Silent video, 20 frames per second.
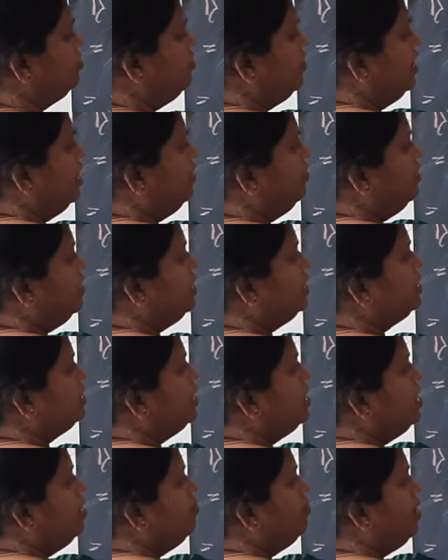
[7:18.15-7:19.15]
5x,
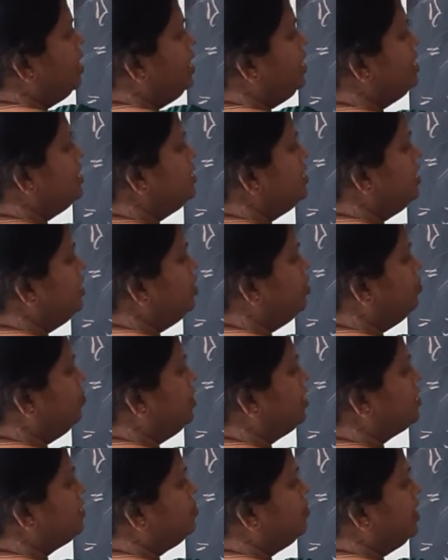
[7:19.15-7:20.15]
minus into
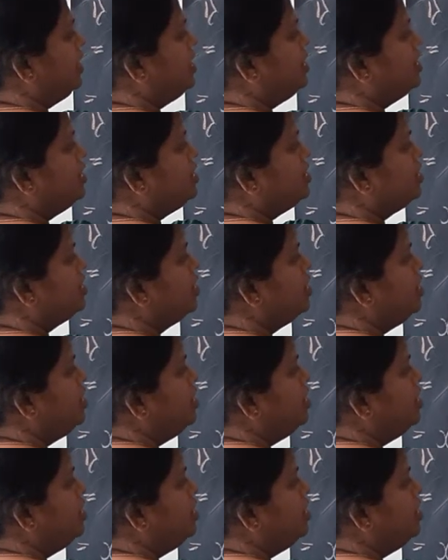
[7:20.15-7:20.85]
plus minus,